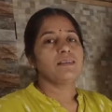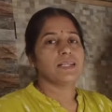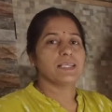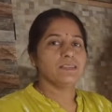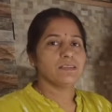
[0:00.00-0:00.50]

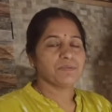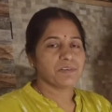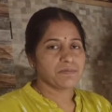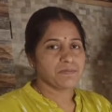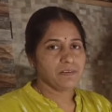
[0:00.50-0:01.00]
10 to the
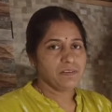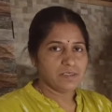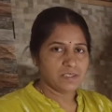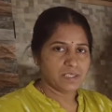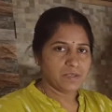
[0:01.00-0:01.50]
power
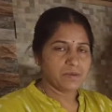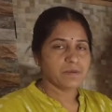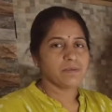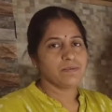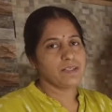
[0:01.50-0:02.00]
of 0,
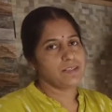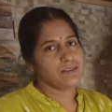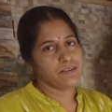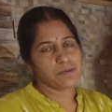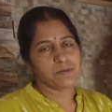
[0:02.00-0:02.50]
that
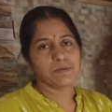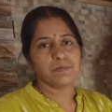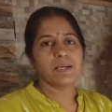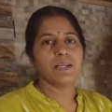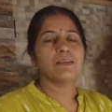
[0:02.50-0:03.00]
is equal to
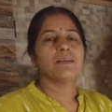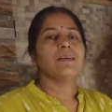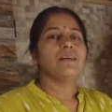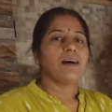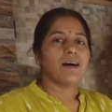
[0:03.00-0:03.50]
1.
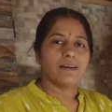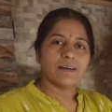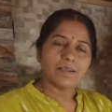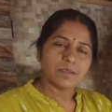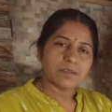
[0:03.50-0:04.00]

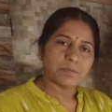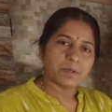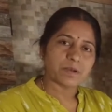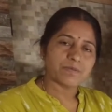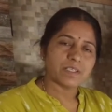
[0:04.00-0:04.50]
100 to the
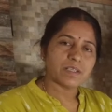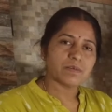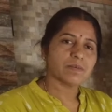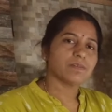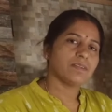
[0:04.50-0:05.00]
power of
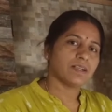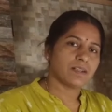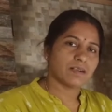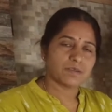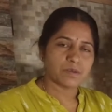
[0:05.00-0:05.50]
0, that
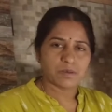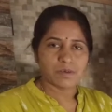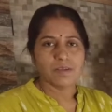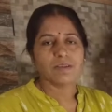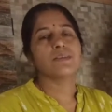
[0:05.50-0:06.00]
also
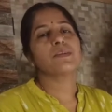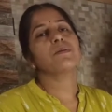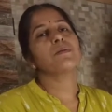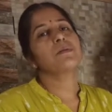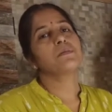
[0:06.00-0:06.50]
is
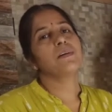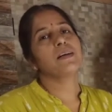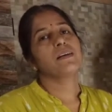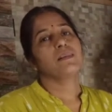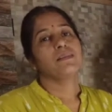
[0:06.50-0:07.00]
equal to 1.
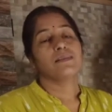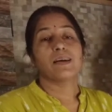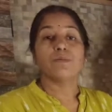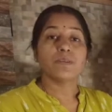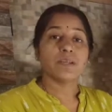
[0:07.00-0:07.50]

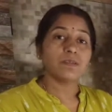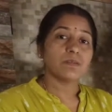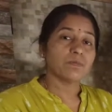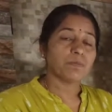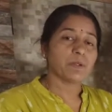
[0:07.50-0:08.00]
1000 to
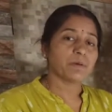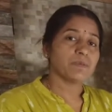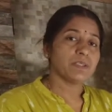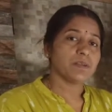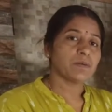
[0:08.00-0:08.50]
the power
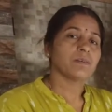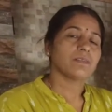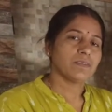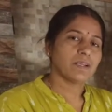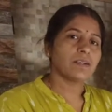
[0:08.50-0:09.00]
of 0,
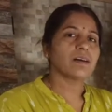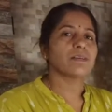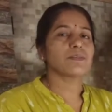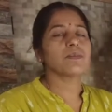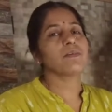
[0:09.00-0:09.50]
that
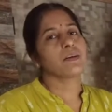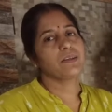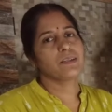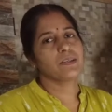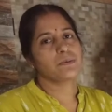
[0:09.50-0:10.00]
also
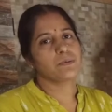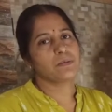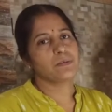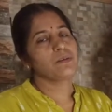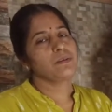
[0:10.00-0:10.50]
is equal
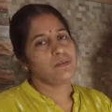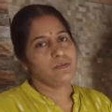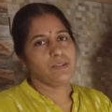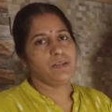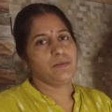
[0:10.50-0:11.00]
to
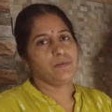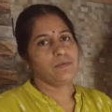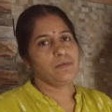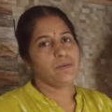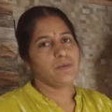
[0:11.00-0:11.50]
0.
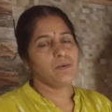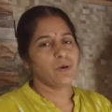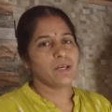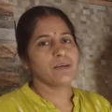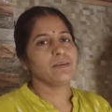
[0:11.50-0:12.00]

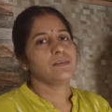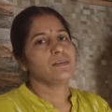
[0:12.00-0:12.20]
Okay.